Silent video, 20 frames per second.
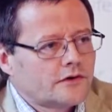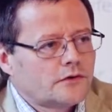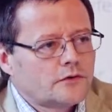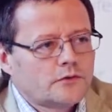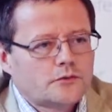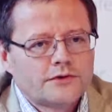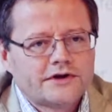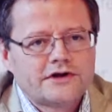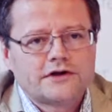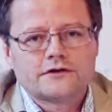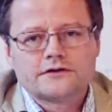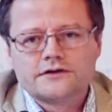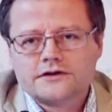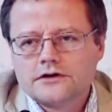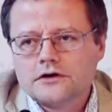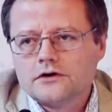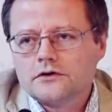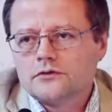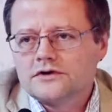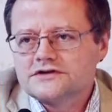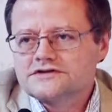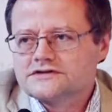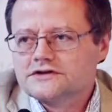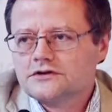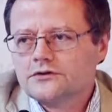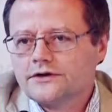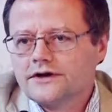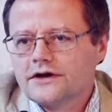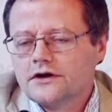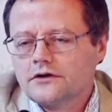we don't know what's
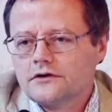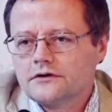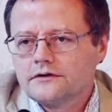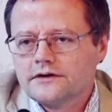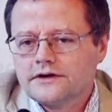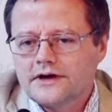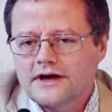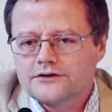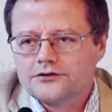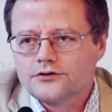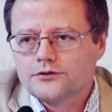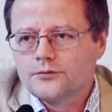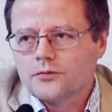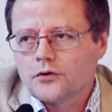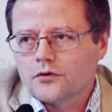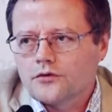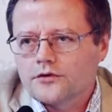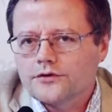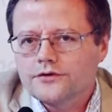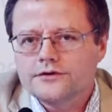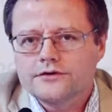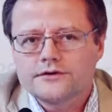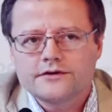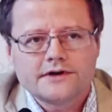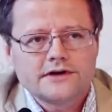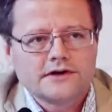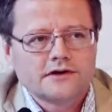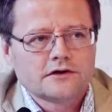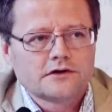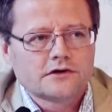going on at the border
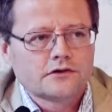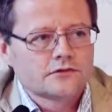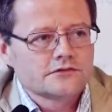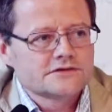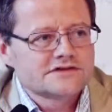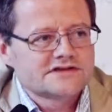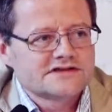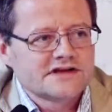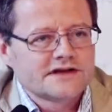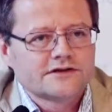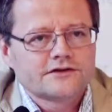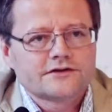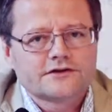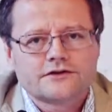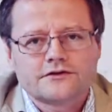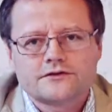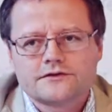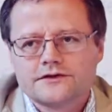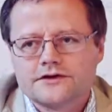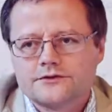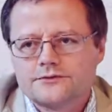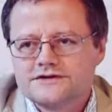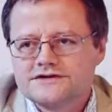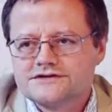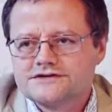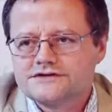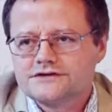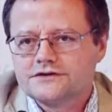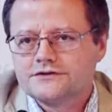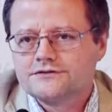in closed center. There
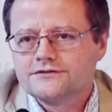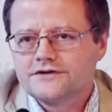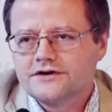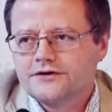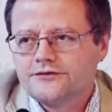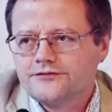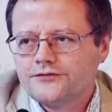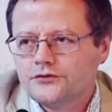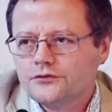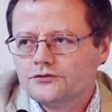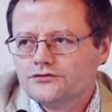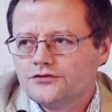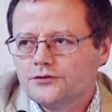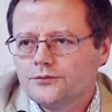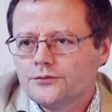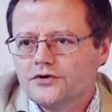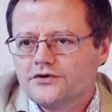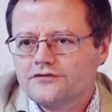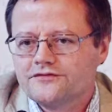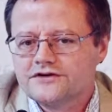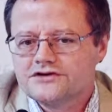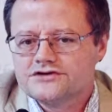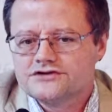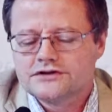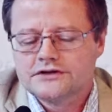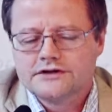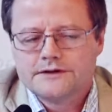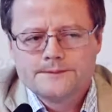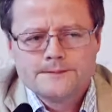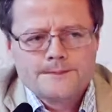is very few
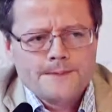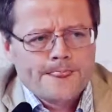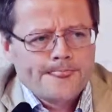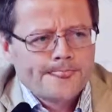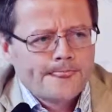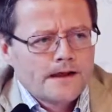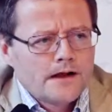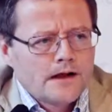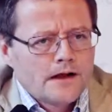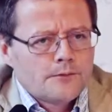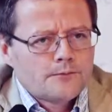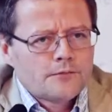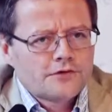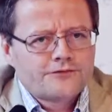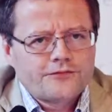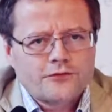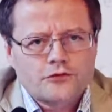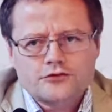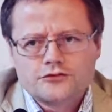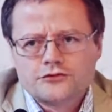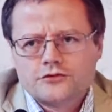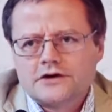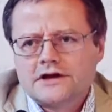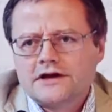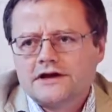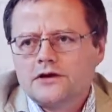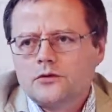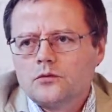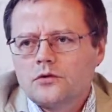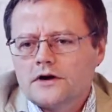supervision. But
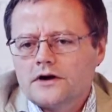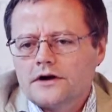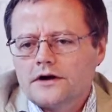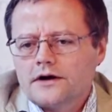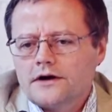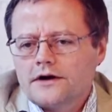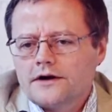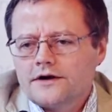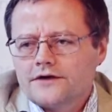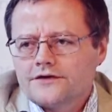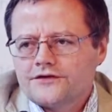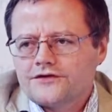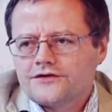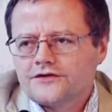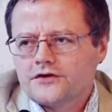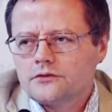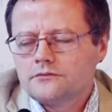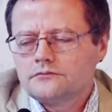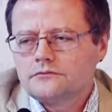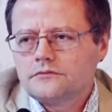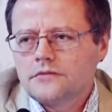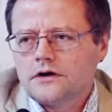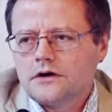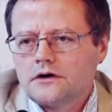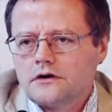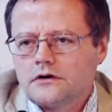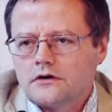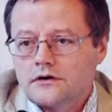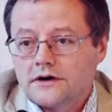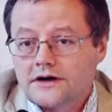fortunately, there were
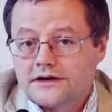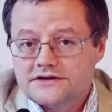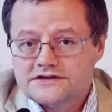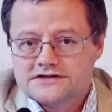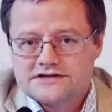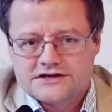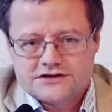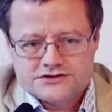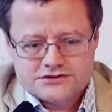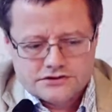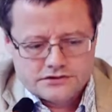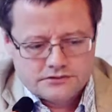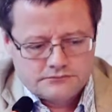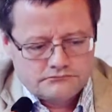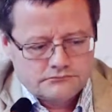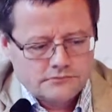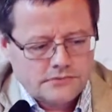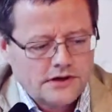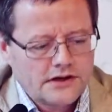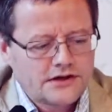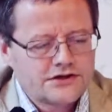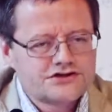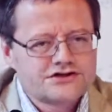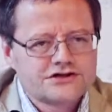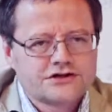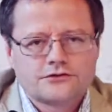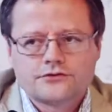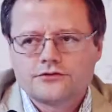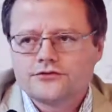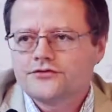some organizations,
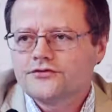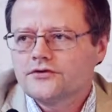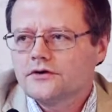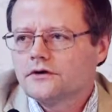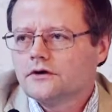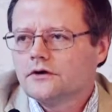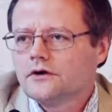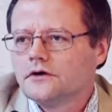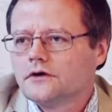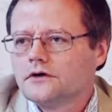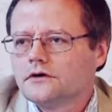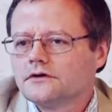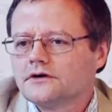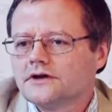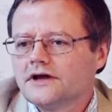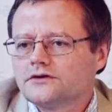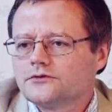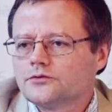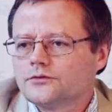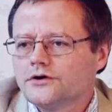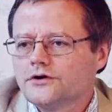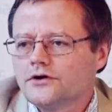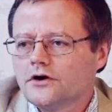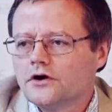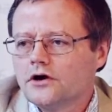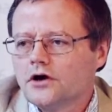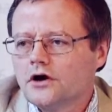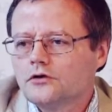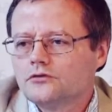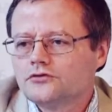NGOs, that were
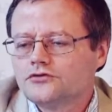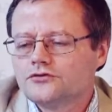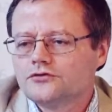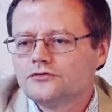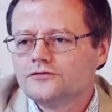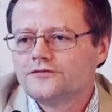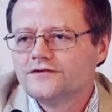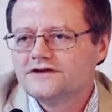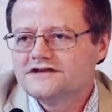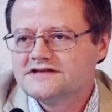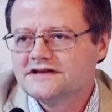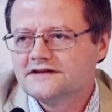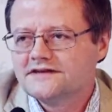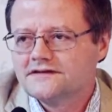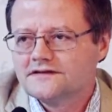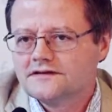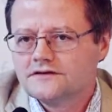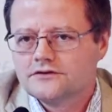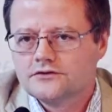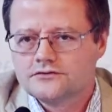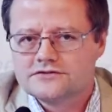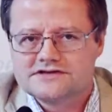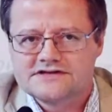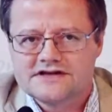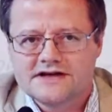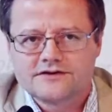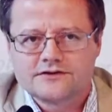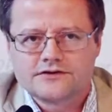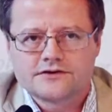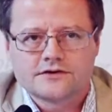allowed to visit those
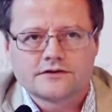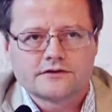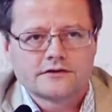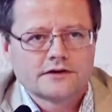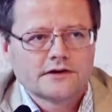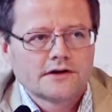centers.